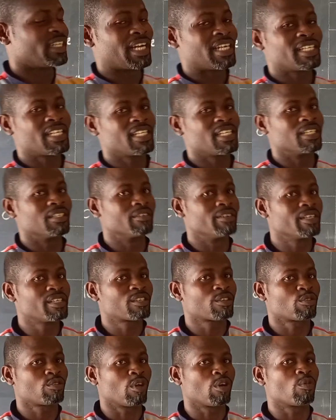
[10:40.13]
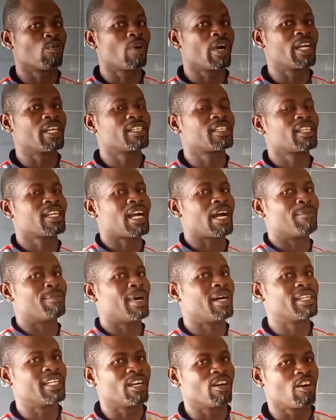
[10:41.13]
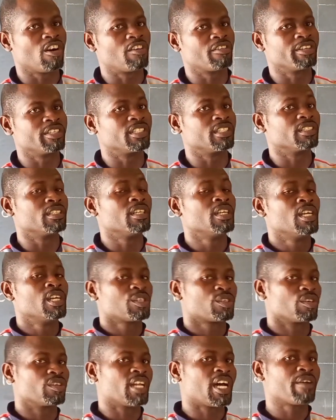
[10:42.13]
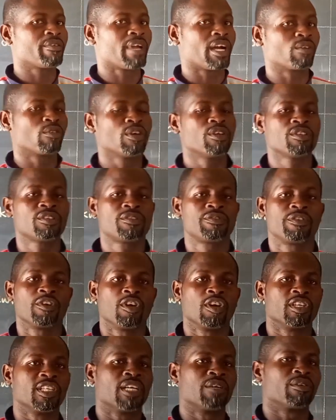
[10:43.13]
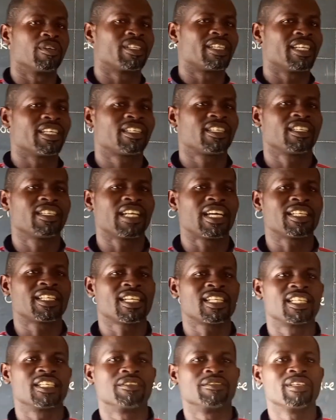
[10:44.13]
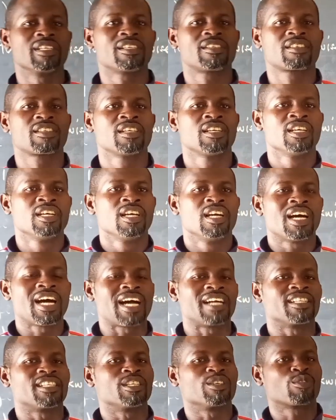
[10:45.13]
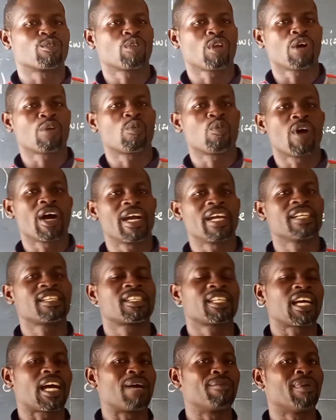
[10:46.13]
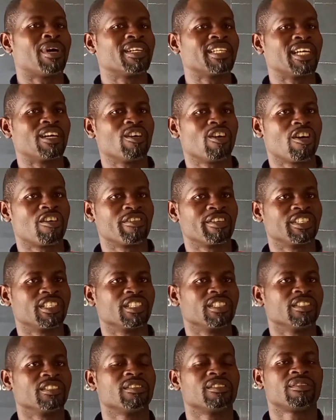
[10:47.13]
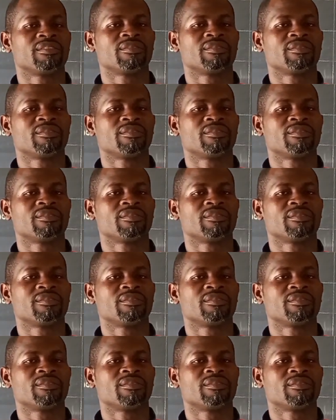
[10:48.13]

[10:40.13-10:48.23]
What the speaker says: 90 degrees clockwise about the origin. So now we are going for the rotation 90 degrees anti-clockwise about the origin.